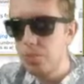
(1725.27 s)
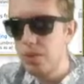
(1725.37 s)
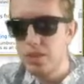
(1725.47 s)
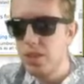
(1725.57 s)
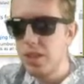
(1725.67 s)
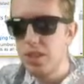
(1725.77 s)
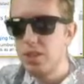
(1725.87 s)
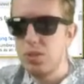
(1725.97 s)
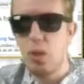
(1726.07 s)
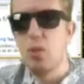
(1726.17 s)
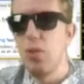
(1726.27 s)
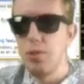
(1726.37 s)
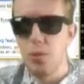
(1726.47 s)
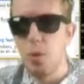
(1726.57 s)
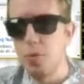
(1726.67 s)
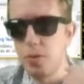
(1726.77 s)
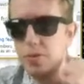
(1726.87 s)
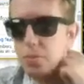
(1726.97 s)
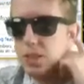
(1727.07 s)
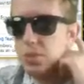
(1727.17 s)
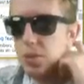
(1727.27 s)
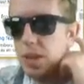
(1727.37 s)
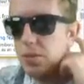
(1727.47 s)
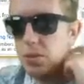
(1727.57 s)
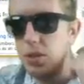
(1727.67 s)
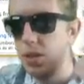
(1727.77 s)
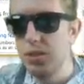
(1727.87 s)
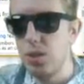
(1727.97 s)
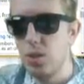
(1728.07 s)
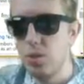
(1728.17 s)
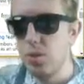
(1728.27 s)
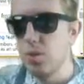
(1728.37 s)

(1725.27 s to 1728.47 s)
It's not like they start a level over. If you mess up a level, you're going to start over.